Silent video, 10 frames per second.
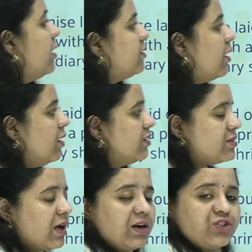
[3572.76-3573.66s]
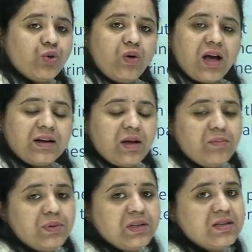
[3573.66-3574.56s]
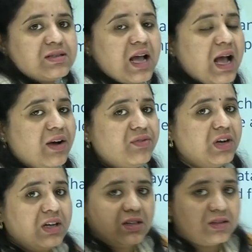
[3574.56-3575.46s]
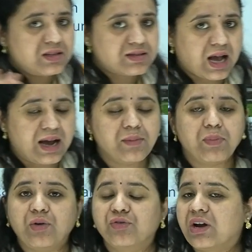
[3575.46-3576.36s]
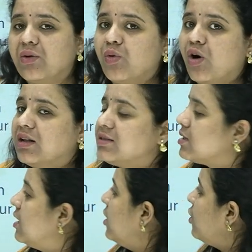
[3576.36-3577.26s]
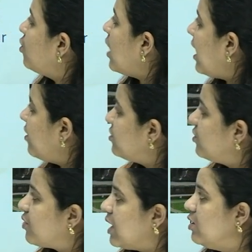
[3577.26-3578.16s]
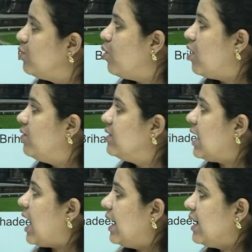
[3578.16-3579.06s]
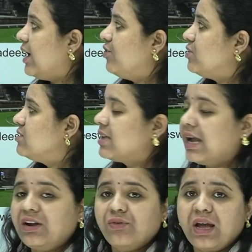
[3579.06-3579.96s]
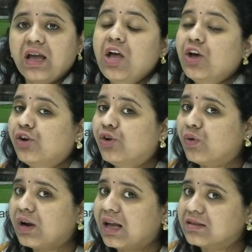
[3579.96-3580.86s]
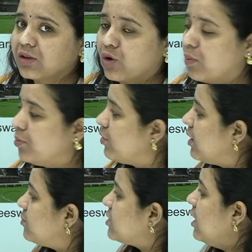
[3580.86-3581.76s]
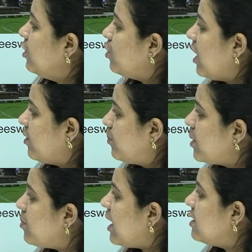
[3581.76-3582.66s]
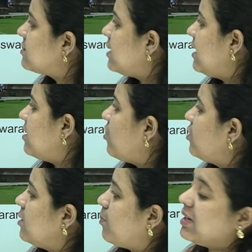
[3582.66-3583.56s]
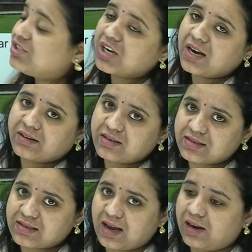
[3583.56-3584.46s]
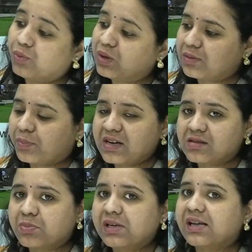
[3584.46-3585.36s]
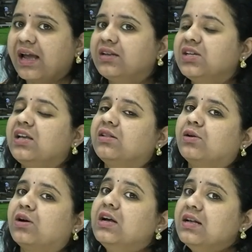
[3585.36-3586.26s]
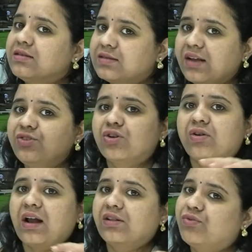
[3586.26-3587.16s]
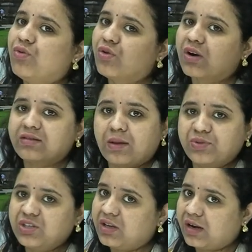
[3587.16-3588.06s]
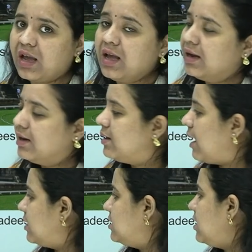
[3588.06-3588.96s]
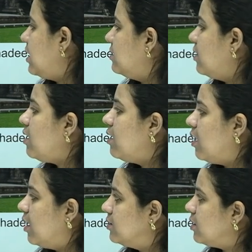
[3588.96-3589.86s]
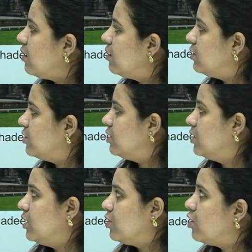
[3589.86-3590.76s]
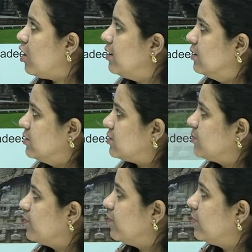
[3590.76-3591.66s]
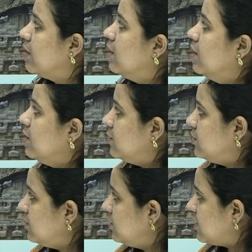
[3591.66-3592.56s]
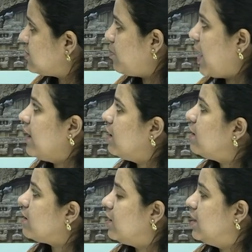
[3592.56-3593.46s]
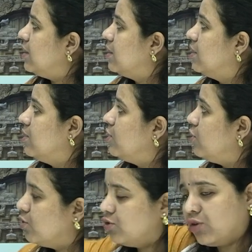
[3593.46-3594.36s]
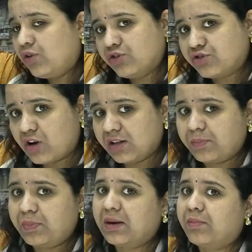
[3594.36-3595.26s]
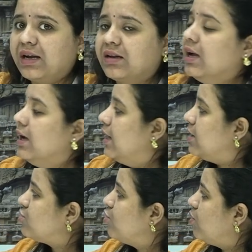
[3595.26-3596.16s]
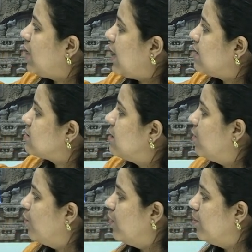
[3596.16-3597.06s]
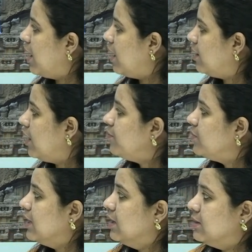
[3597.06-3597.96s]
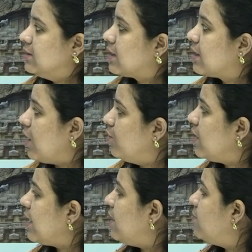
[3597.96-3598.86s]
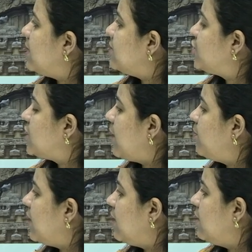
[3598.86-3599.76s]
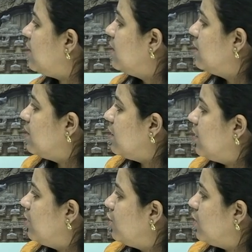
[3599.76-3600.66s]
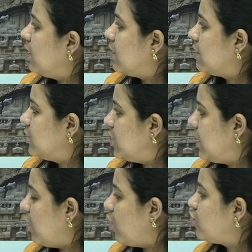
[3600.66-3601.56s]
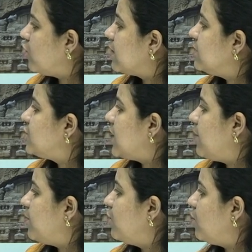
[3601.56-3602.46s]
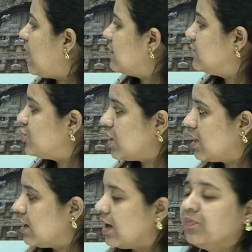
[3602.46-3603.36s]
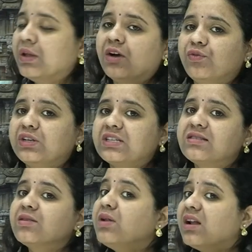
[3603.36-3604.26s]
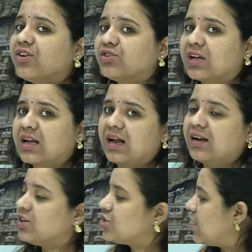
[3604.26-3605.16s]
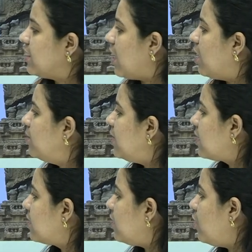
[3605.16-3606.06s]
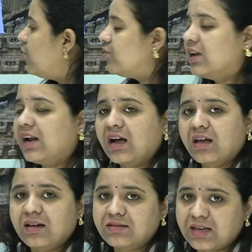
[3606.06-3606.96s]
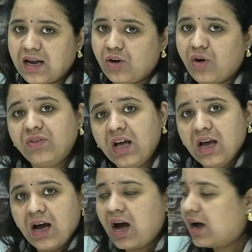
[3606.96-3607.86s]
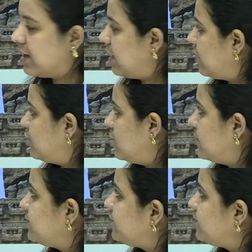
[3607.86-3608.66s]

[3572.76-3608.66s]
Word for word: The Chola temples have this high boundary walls. You have the front wall with a high entrance gateway known as the Gopurams. You have a premise laid out in the Panchayatan style with a principal deity in the center and the four subsidiary deity in the other corners. The spire, you know, you saw the pyramid, it is known as Vimana. The crowning element shaped in octagon shape known as the Shikara, which is similar to the Kalash and the Amlaka of the Nagara style of architecture.